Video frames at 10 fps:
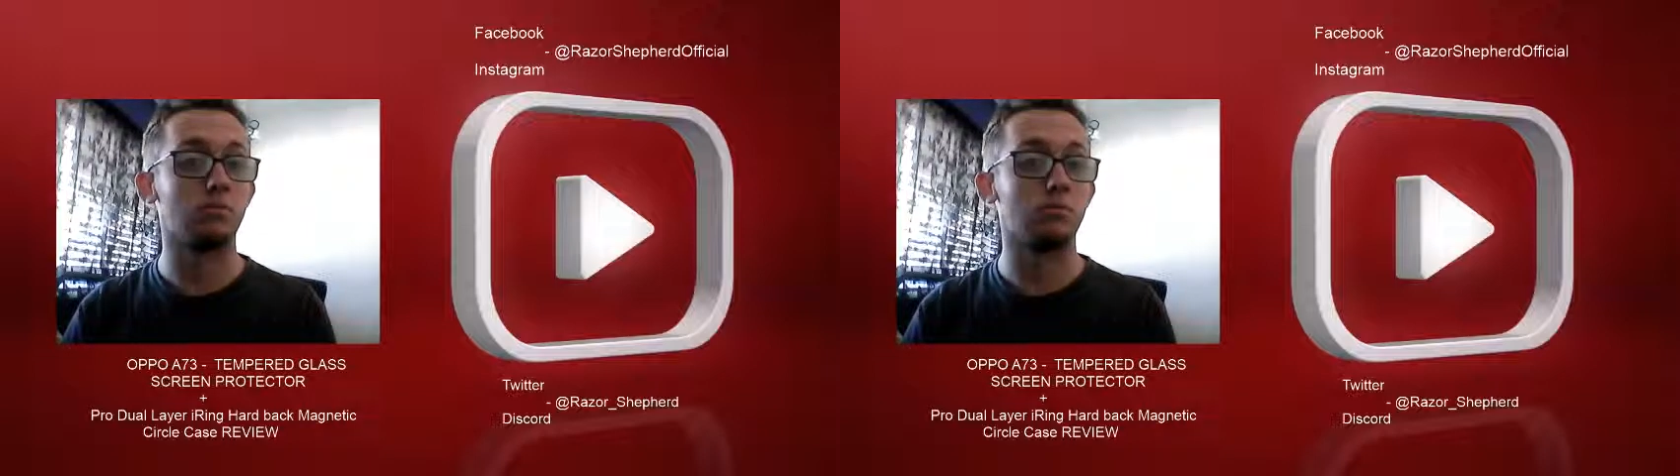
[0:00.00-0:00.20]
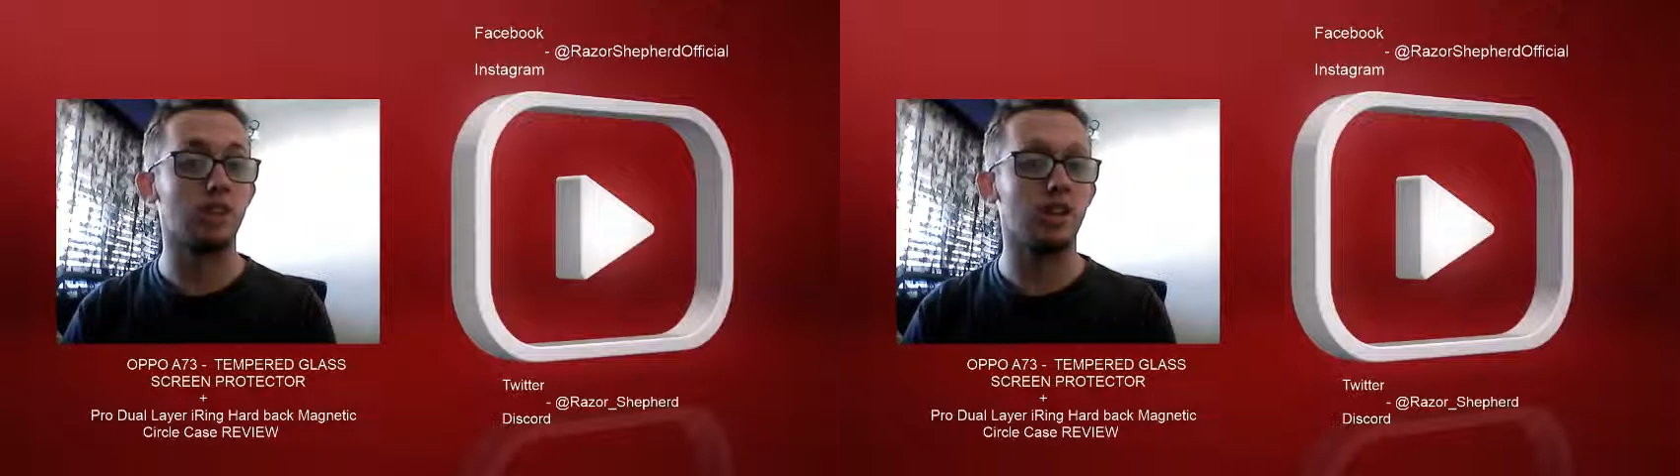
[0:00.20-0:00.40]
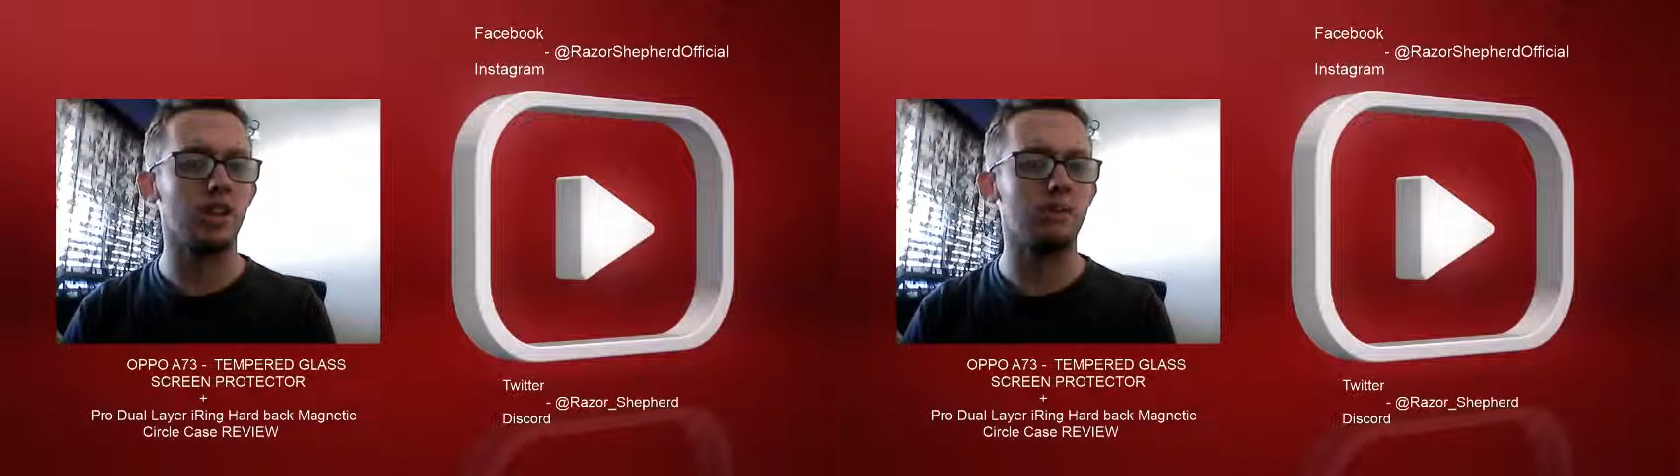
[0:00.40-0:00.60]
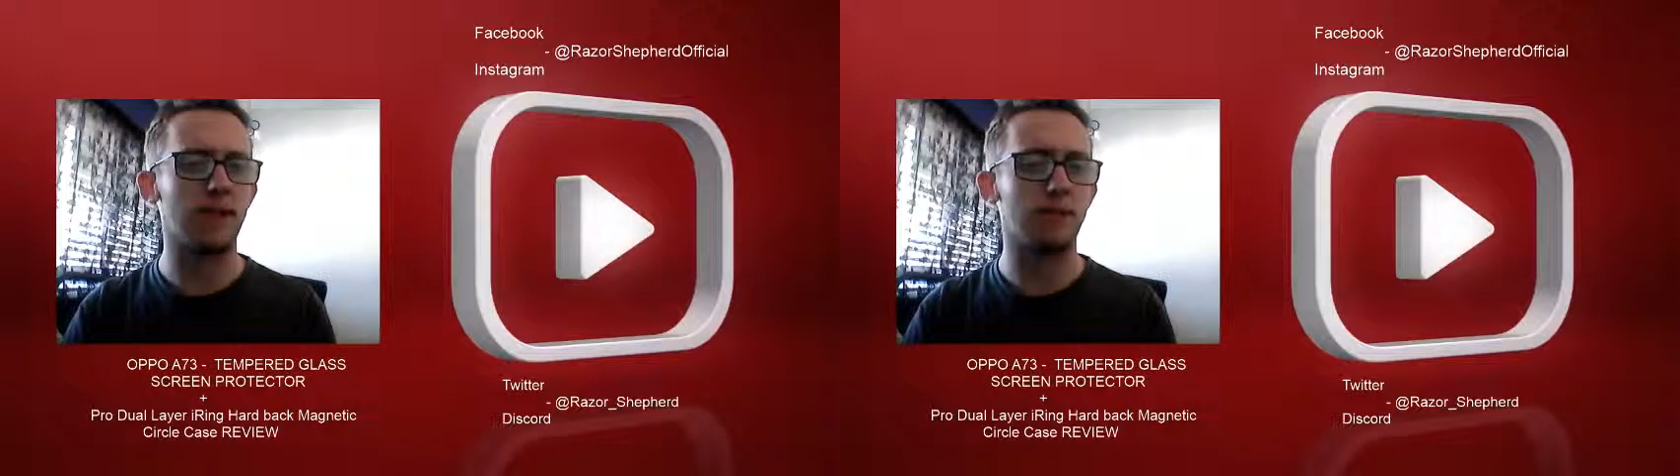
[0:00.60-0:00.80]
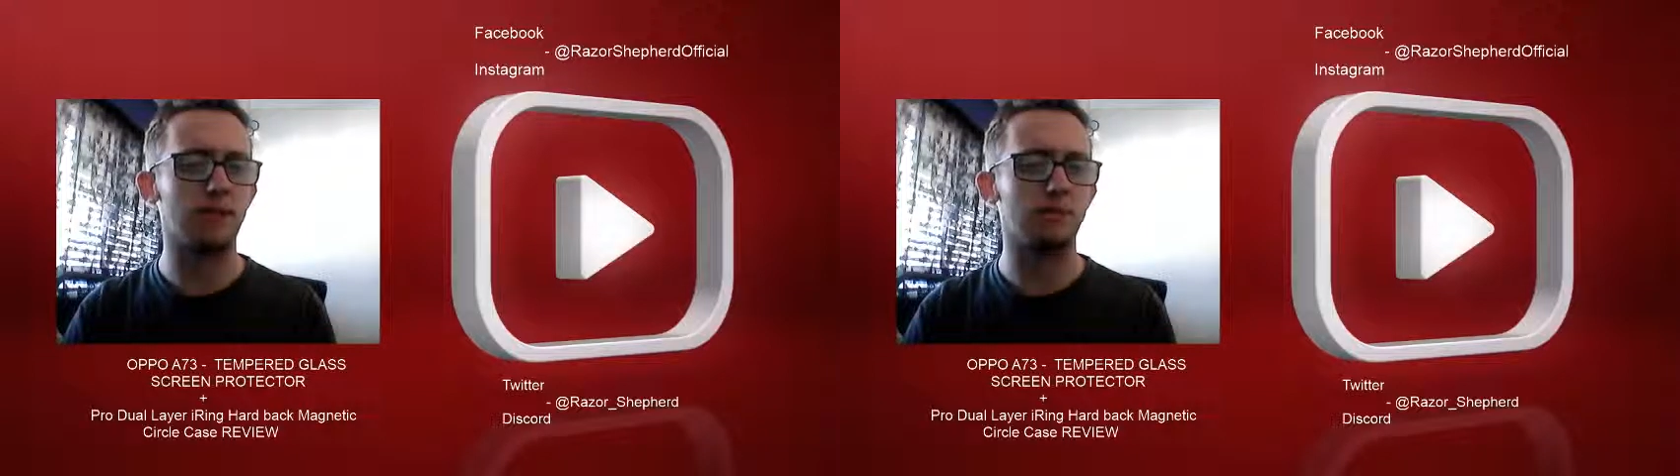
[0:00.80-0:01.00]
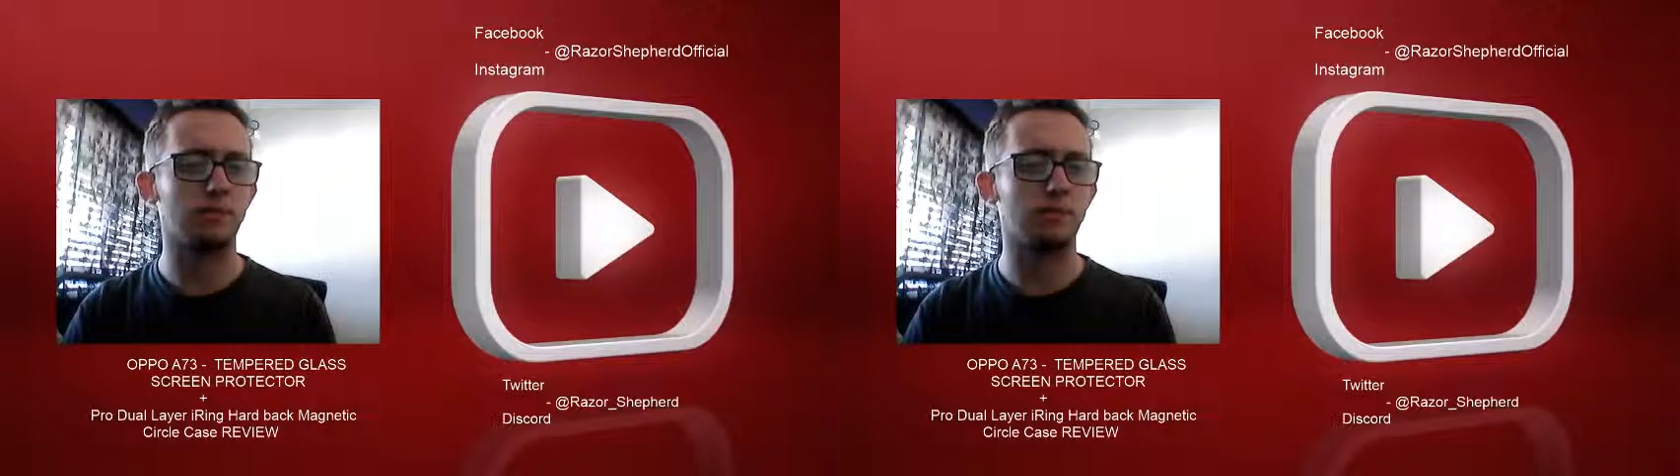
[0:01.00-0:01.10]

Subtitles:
I should go get a magnet.